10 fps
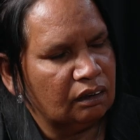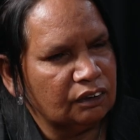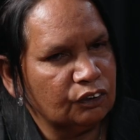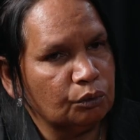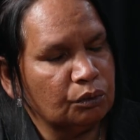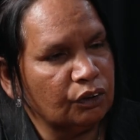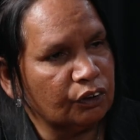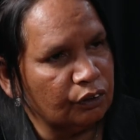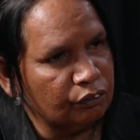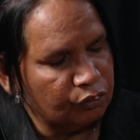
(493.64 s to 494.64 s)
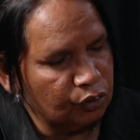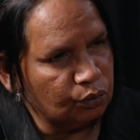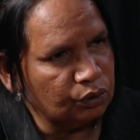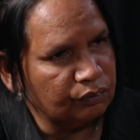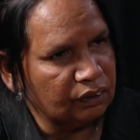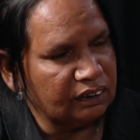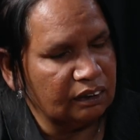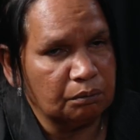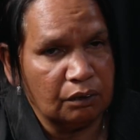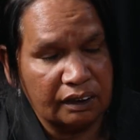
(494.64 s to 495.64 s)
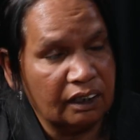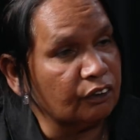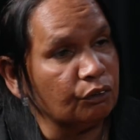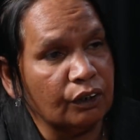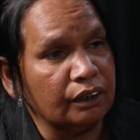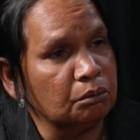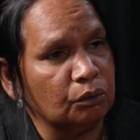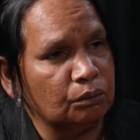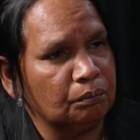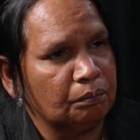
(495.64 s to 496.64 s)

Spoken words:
So when I go to funerals, for example, I can't cry anymore.